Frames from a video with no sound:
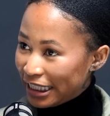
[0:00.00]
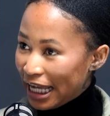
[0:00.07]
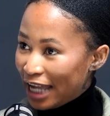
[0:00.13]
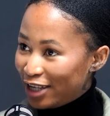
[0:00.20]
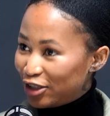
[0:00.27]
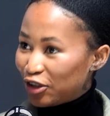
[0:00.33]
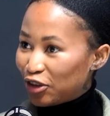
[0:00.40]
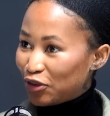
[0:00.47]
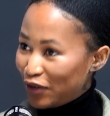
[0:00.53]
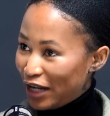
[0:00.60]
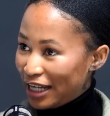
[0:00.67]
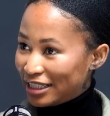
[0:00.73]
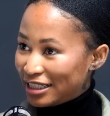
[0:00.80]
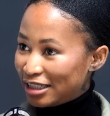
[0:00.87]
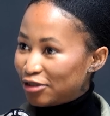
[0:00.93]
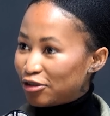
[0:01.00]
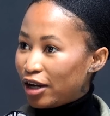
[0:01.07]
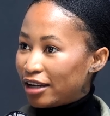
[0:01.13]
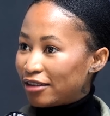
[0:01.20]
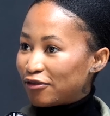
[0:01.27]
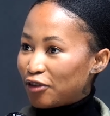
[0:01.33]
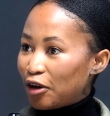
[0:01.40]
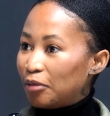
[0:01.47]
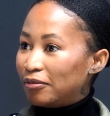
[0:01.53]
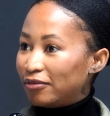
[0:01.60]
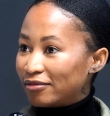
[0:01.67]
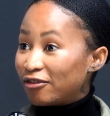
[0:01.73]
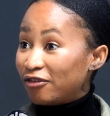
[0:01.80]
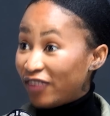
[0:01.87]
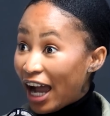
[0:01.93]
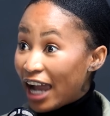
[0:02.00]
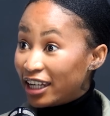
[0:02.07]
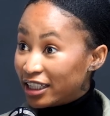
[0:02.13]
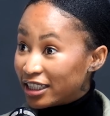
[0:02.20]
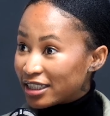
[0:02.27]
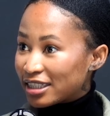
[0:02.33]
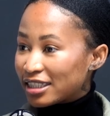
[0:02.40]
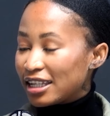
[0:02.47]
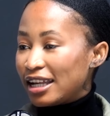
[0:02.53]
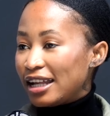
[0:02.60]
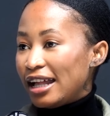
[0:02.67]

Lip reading: under threat, right, from violence.